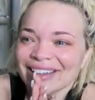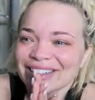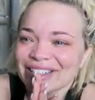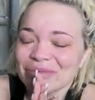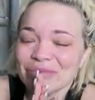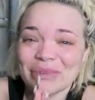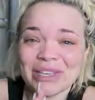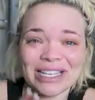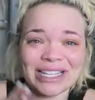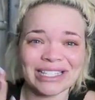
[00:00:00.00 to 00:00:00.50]

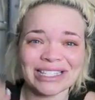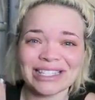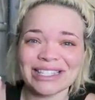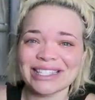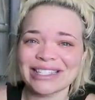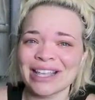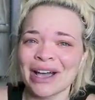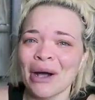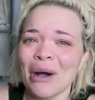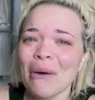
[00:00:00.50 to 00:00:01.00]
to being
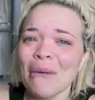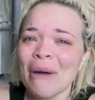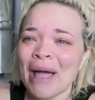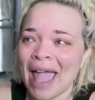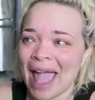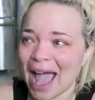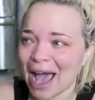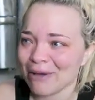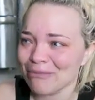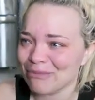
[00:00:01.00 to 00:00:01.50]
so
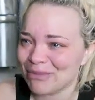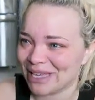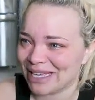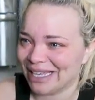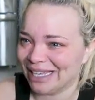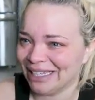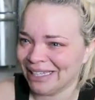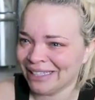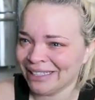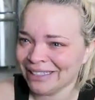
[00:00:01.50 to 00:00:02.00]

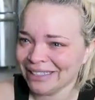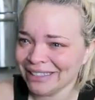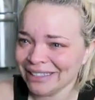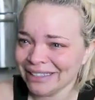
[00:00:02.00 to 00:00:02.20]
happy